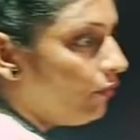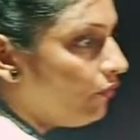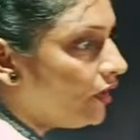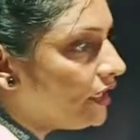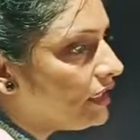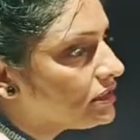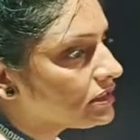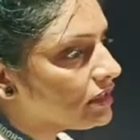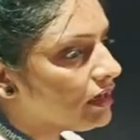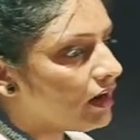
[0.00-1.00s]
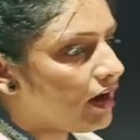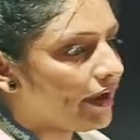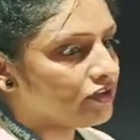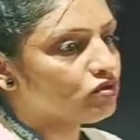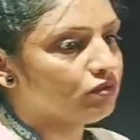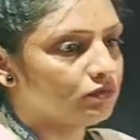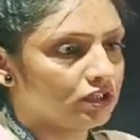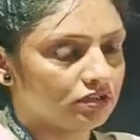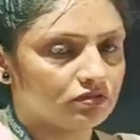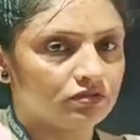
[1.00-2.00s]
what is
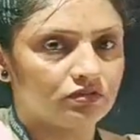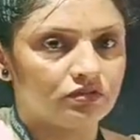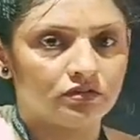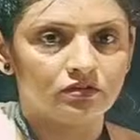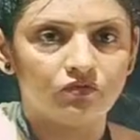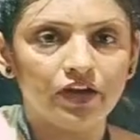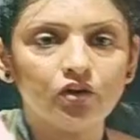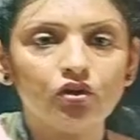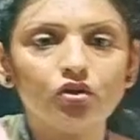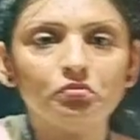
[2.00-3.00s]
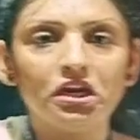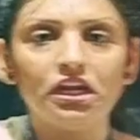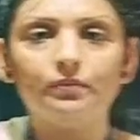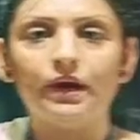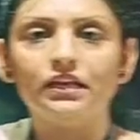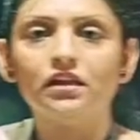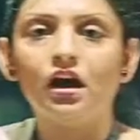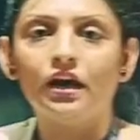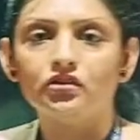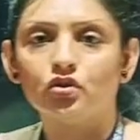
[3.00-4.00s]
isomer? What do you mean by
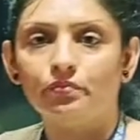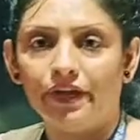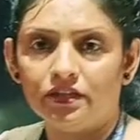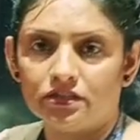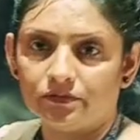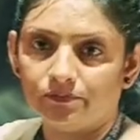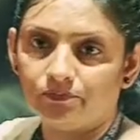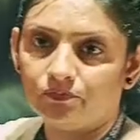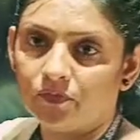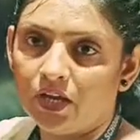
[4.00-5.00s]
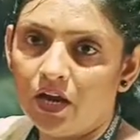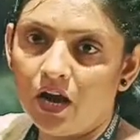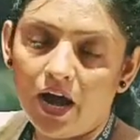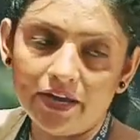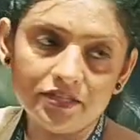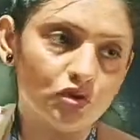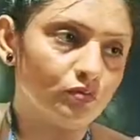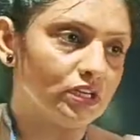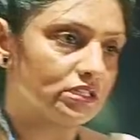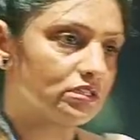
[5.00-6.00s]
the isomerism?
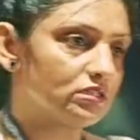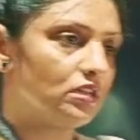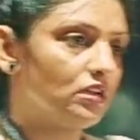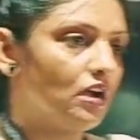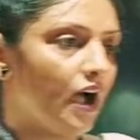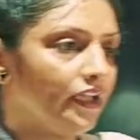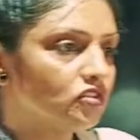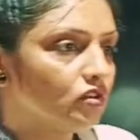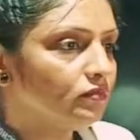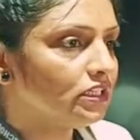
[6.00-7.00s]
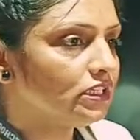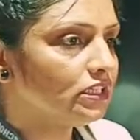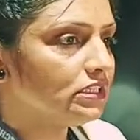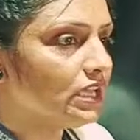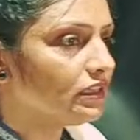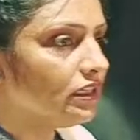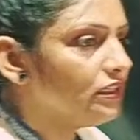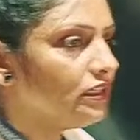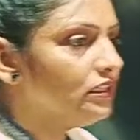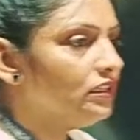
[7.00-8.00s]
Isomers are
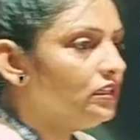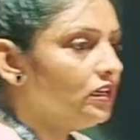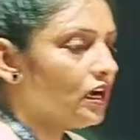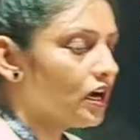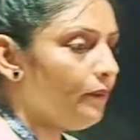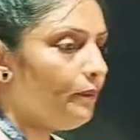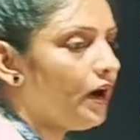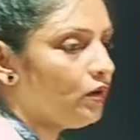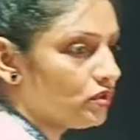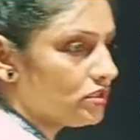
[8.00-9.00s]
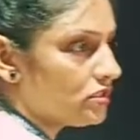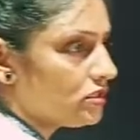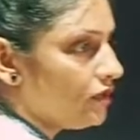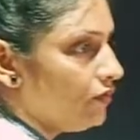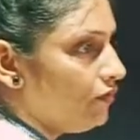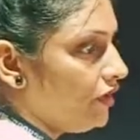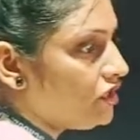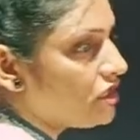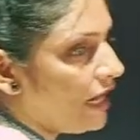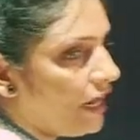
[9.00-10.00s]
the compounds
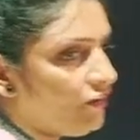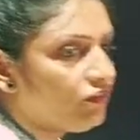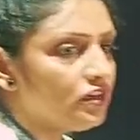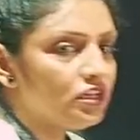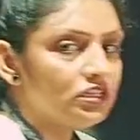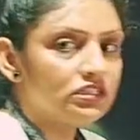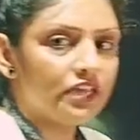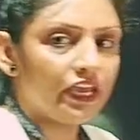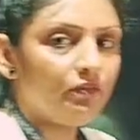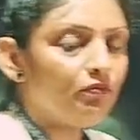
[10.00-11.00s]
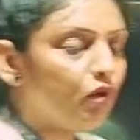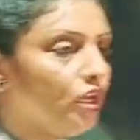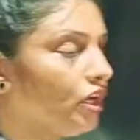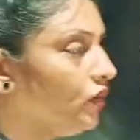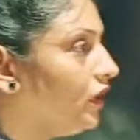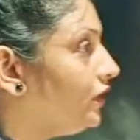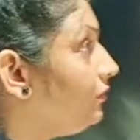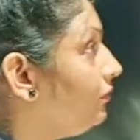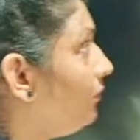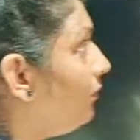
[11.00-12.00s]
which have same molecular